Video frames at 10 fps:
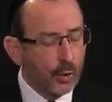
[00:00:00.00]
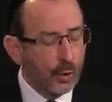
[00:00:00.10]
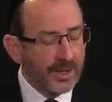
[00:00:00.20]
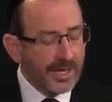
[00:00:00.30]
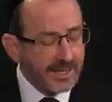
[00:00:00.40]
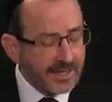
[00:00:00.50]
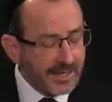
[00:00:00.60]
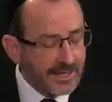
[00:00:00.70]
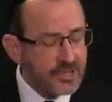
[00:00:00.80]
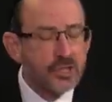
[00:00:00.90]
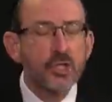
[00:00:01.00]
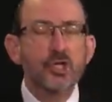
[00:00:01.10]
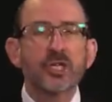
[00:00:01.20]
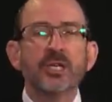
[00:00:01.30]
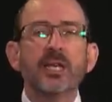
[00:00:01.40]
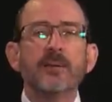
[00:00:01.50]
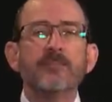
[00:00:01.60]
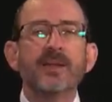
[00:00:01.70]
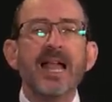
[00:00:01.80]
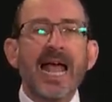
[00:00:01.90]
Uleketz Shanim
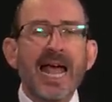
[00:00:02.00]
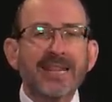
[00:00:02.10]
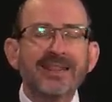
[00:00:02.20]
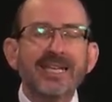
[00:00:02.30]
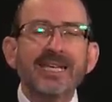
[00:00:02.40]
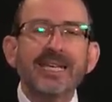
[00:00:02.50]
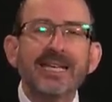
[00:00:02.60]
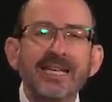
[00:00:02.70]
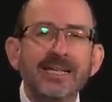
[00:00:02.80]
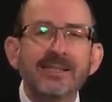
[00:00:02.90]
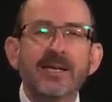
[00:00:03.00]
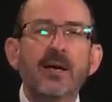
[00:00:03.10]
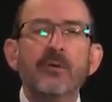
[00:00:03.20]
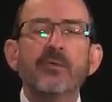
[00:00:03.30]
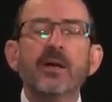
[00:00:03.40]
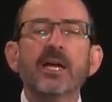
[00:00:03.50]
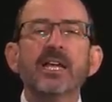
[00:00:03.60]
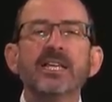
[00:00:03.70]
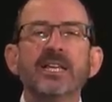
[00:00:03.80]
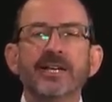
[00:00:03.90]
at the end of
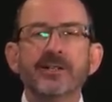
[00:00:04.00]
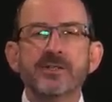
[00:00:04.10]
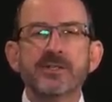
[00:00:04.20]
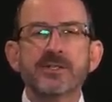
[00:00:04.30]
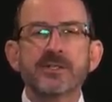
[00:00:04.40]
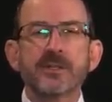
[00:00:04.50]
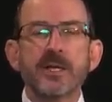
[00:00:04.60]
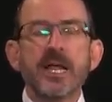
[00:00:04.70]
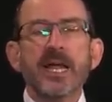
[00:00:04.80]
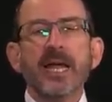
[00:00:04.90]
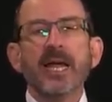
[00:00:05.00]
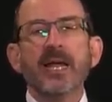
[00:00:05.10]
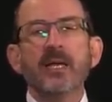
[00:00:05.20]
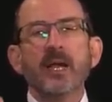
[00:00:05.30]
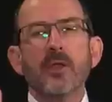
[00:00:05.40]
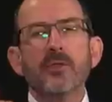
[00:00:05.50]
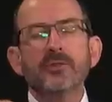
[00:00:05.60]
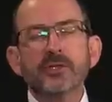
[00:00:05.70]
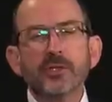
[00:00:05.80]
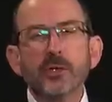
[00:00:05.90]
years. And the
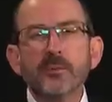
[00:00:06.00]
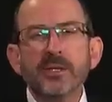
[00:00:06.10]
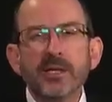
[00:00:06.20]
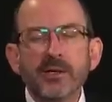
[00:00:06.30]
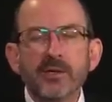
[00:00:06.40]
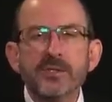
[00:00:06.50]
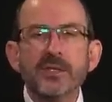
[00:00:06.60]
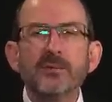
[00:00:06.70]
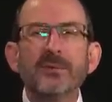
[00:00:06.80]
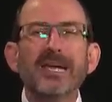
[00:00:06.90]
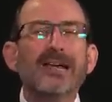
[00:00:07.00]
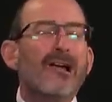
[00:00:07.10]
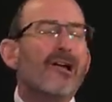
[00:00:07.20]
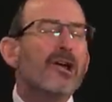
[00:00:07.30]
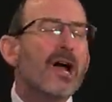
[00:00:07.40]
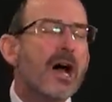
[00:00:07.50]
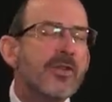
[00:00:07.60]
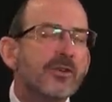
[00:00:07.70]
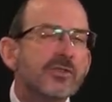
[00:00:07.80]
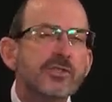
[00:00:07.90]
term years can be
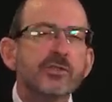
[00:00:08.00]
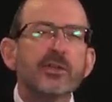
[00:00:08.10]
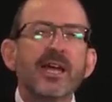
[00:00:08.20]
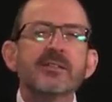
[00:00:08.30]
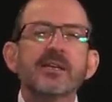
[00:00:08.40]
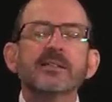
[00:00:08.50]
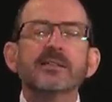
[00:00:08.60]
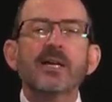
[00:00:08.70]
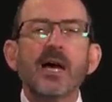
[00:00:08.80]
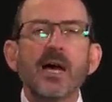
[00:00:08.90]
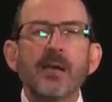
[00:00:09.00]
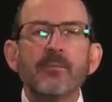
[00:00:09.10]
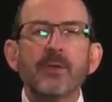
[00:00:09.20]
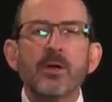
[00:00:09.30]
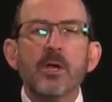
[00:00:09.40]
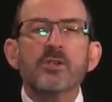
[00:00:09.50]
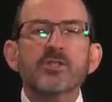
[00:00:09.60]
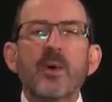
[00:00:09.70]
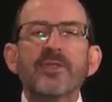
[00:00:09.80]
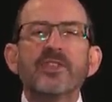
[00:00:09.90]
understood as time.
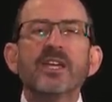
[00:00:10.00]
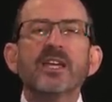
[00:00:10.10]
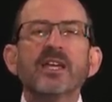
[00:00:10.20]
So at the